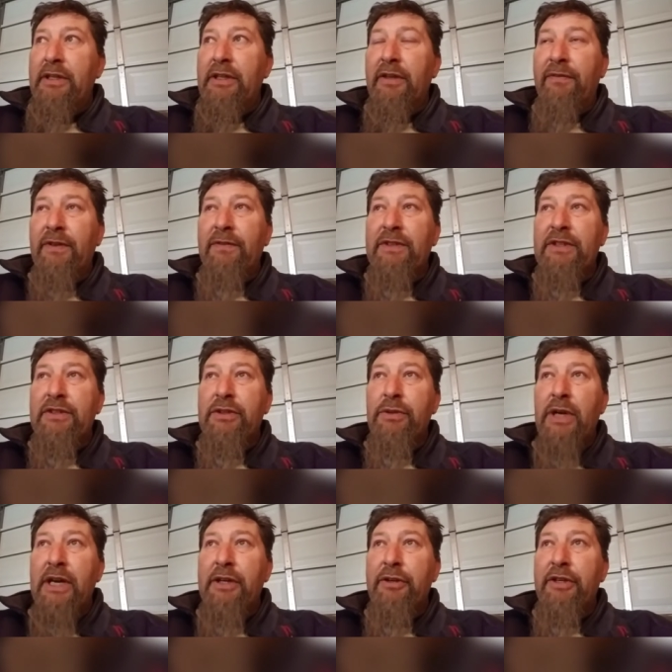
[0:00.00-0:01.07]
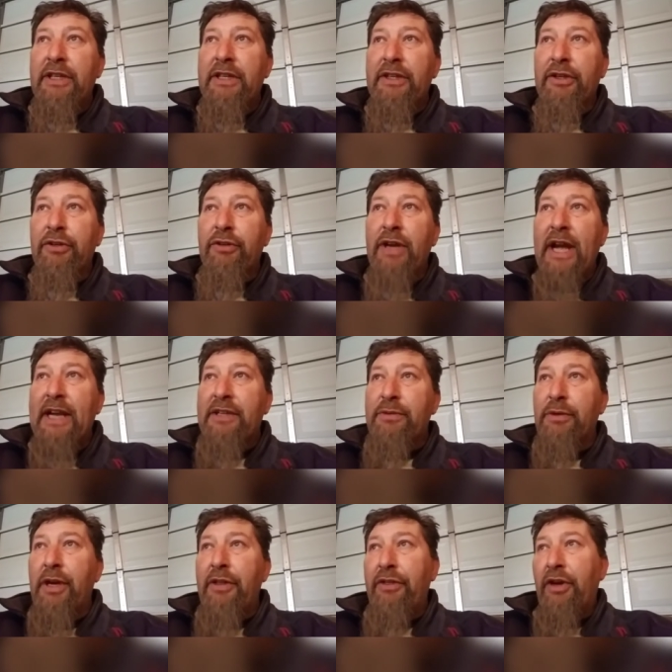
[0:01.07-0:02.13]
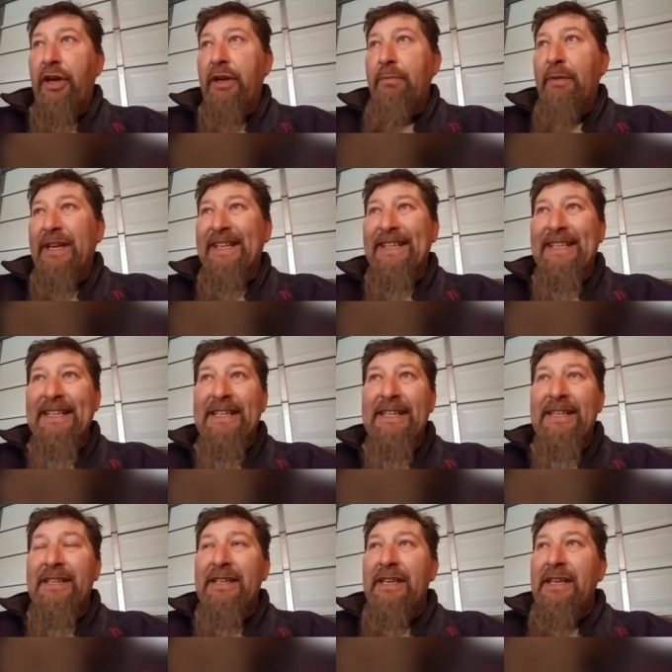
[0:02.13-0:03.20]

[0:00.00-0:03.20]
the 5200 in the cracks where I thought it might need it.